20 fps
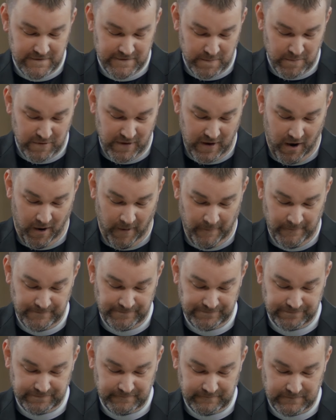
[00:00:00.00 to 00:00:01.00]
from there.
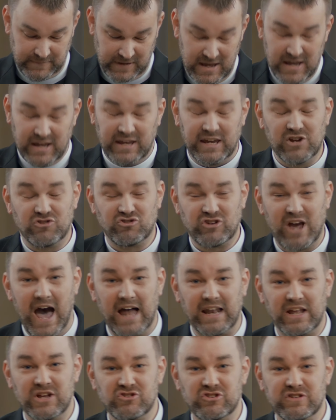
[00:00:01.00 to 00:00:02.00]
He
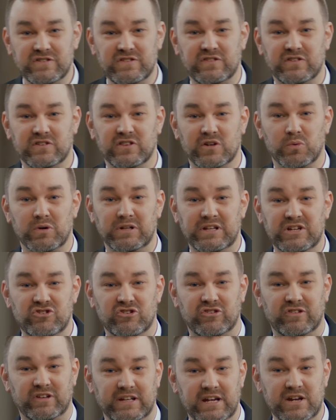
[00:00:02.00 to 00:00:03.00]
challenges the
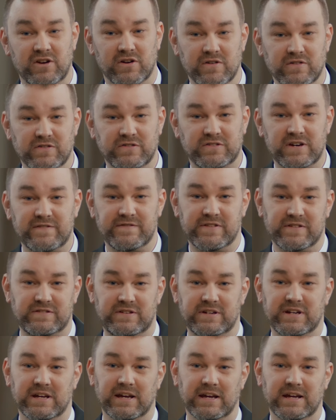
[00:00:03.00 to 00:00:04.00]
religious leaders of the
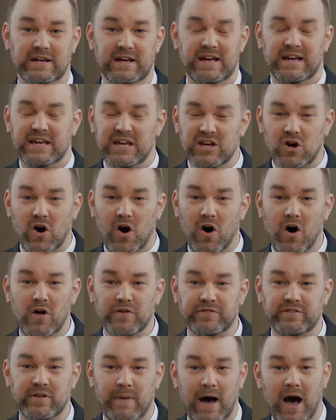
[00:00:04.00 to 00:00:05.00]
city. He
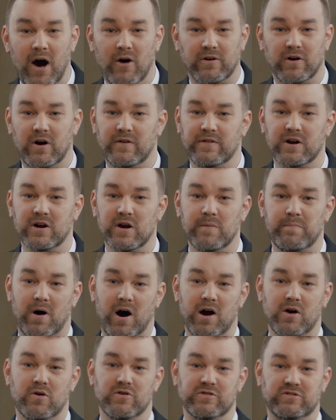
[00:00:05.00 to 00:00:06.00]
calls them out on their
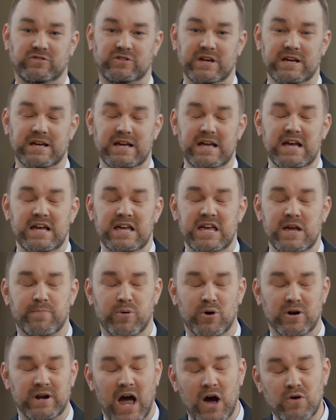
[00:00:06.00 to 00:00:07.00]
hypocrisy. He
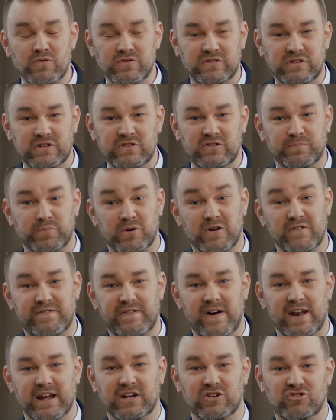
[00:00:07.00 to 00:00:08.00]
pronounces
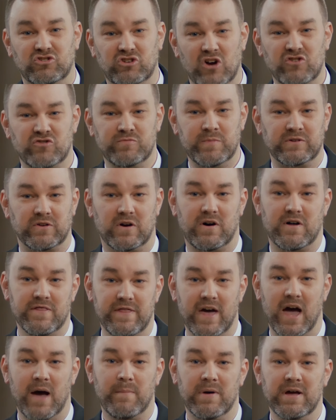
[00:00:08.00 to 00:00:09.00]
prophetic judgment on
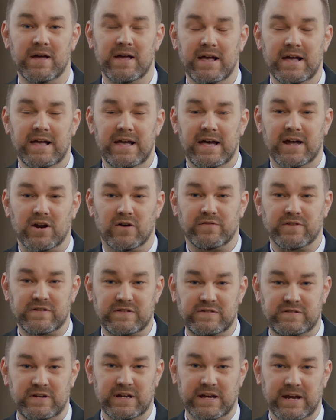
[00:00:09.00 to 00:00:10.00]
them and on the
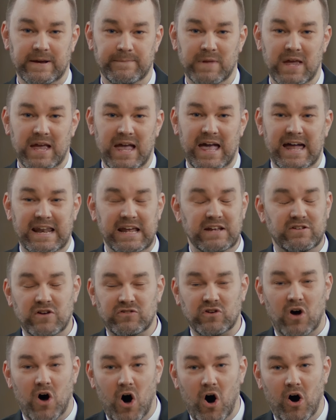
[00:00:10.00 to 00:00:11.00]
city. And he
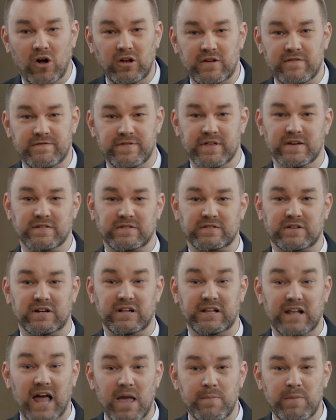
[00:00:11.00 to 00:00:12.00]
does all of this,
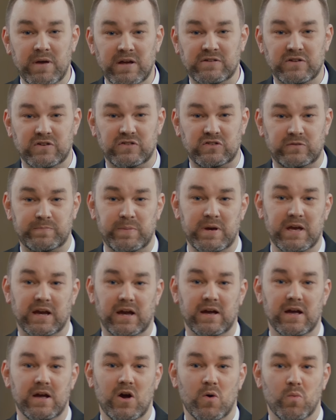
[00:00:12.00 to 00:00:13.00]
claiming to
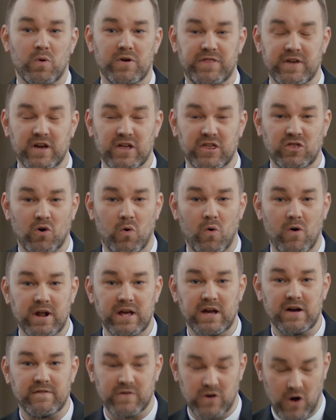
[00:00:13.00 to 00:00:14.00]
speak with the
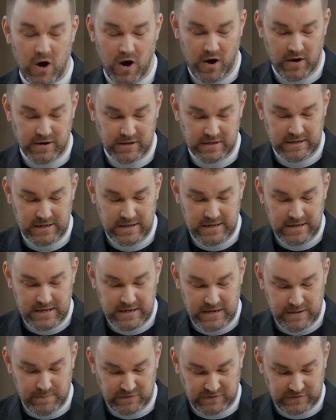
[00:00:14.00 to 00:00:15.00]
authority of God
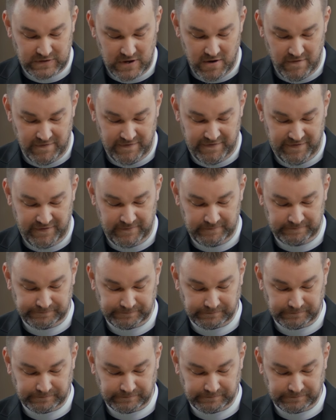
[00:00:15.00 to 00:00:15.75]
himself.